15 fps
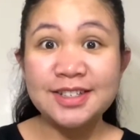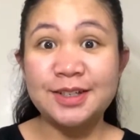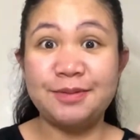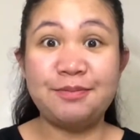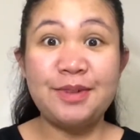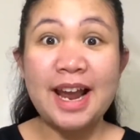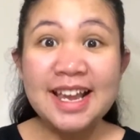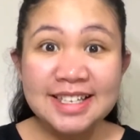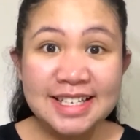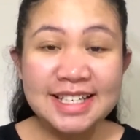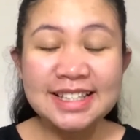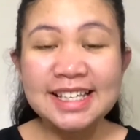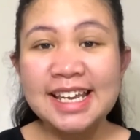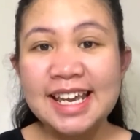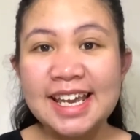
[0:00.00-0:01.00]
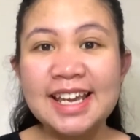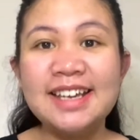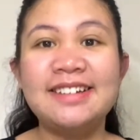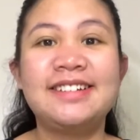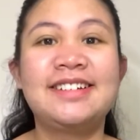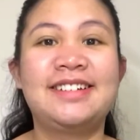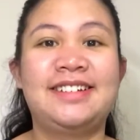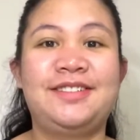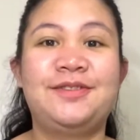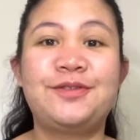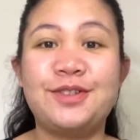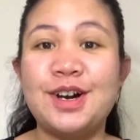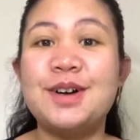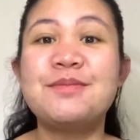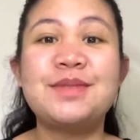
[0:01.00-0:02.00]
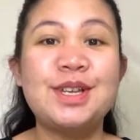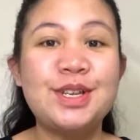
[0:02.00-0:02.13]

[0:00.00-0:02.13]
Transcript: surprisingly from